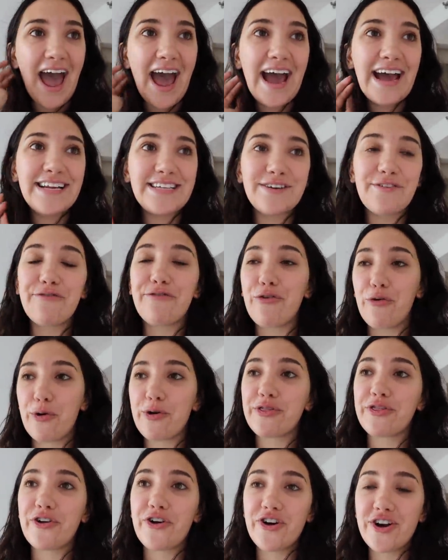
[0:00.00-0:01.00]
at
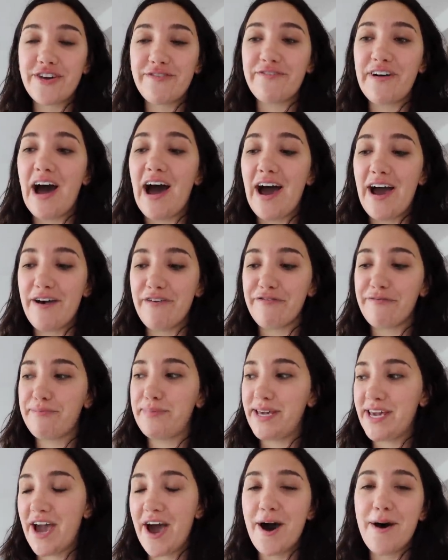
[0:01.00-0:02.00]
4.35
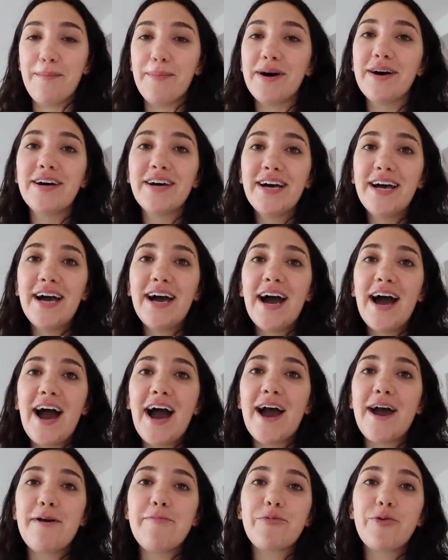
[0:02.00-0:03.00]
p.m.,
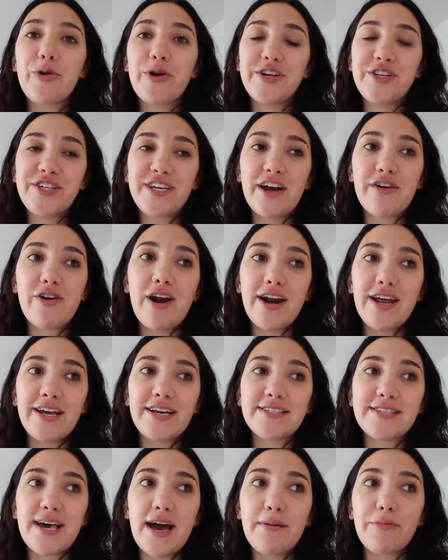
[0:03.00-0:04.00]
I am going to get ready
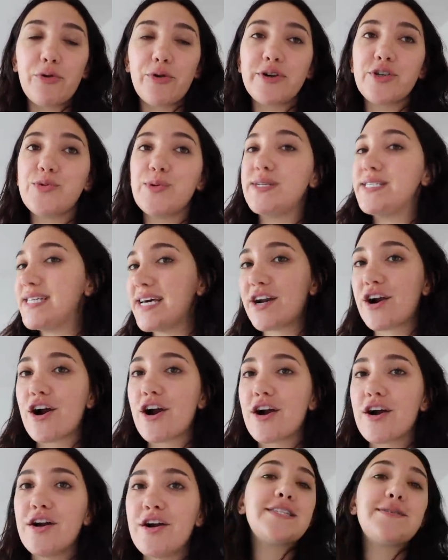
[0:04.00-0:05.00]
because I'm going to a
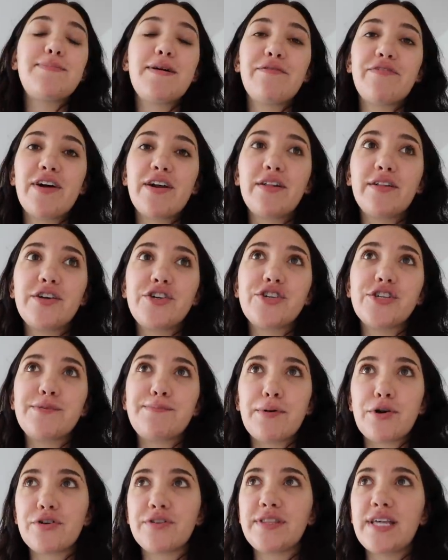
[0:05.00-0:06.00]
dinner. It's my friend Alicia's
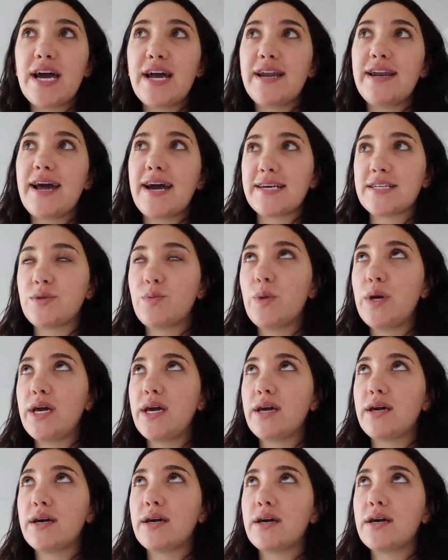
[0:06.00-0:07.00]
birthday next
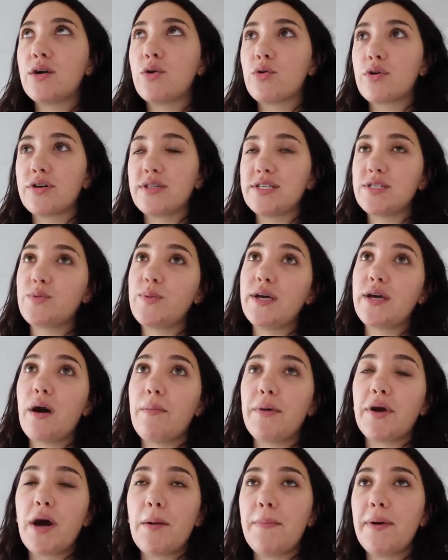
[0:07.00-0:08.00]
week or this week
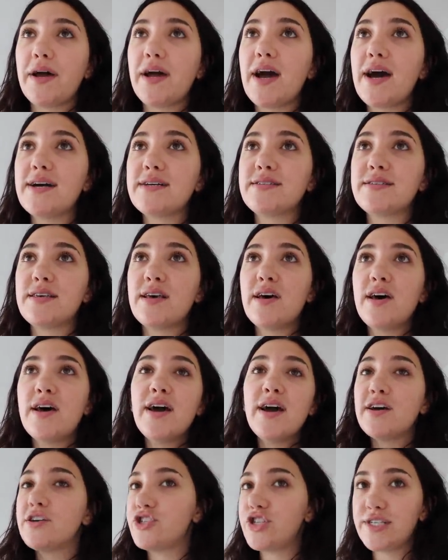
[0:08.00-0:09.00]
coming up, I guess
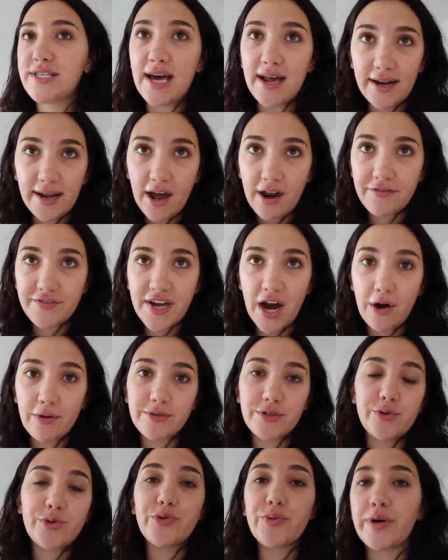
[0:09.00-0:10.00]
she's heading out of town.
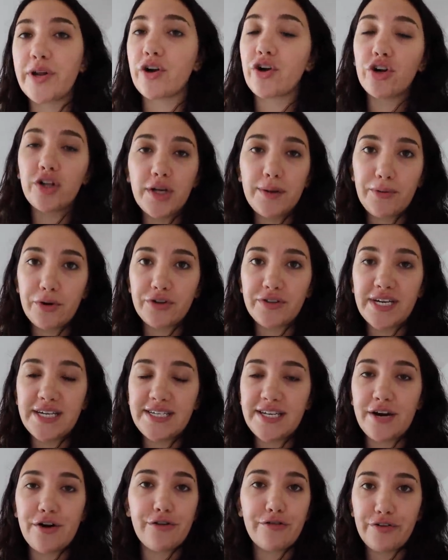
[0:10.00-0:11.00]
So we're doing an early birthday
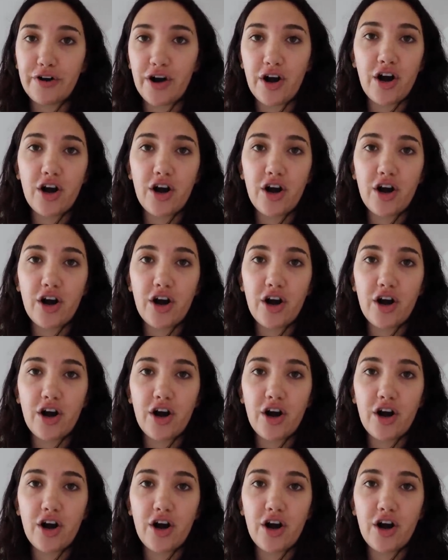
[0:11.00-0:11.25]
dinner for